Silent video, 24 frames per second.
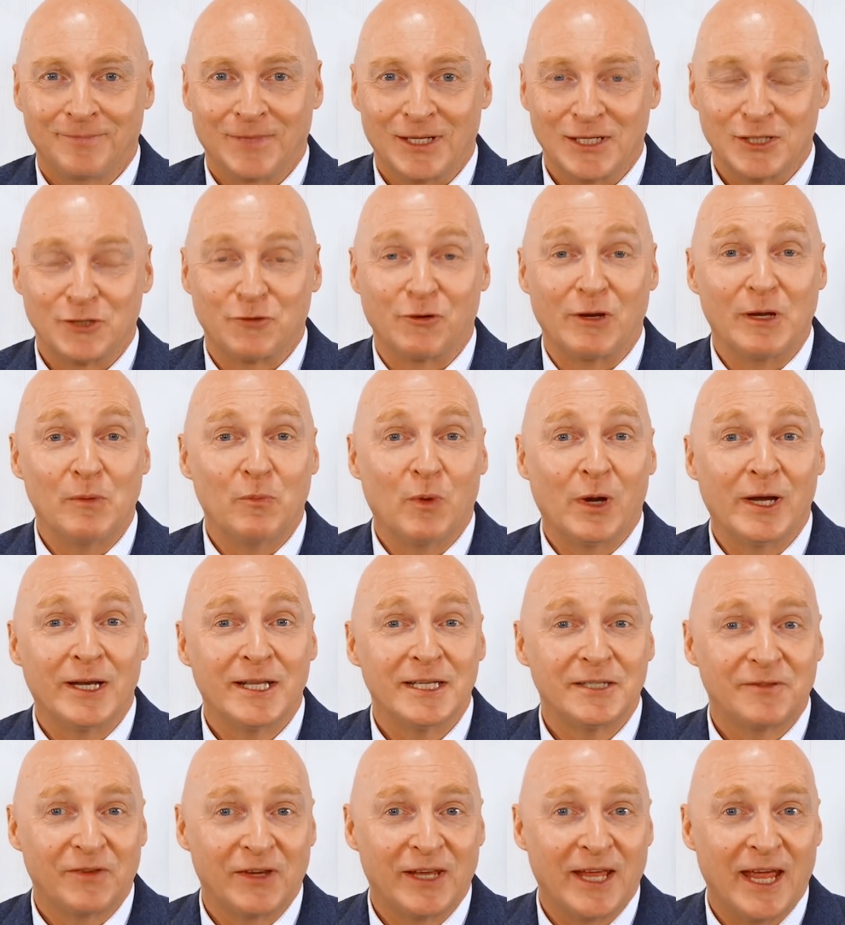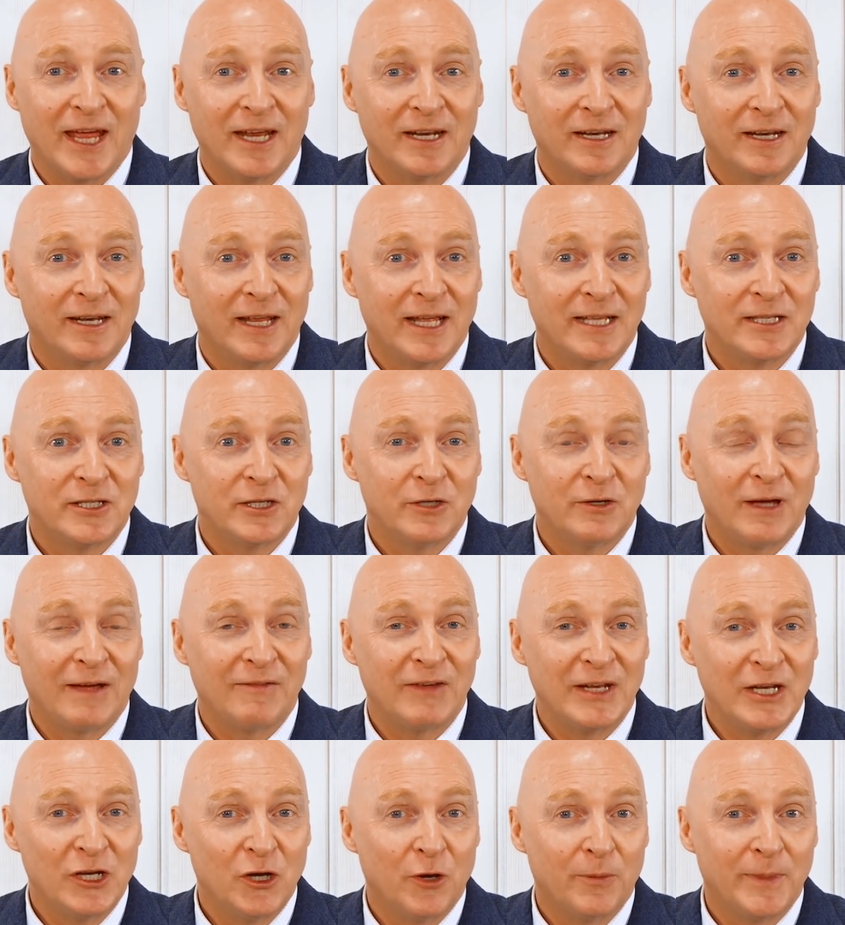Stream 1 is for candidates who have
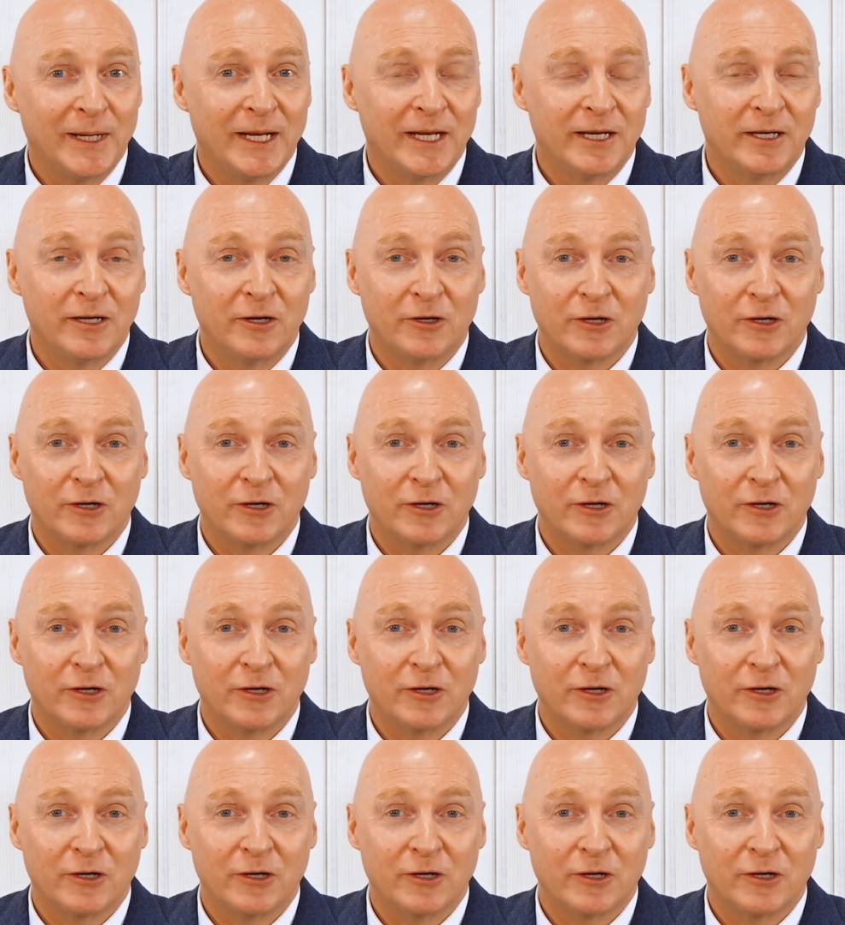a nominated